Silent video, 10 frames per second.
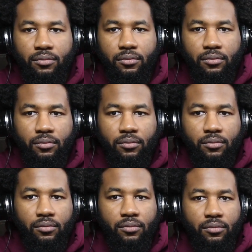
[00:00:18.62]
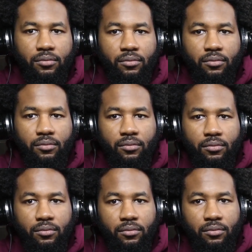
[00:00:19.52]

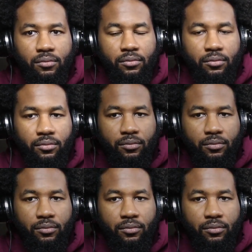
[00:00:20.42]
(not speaking)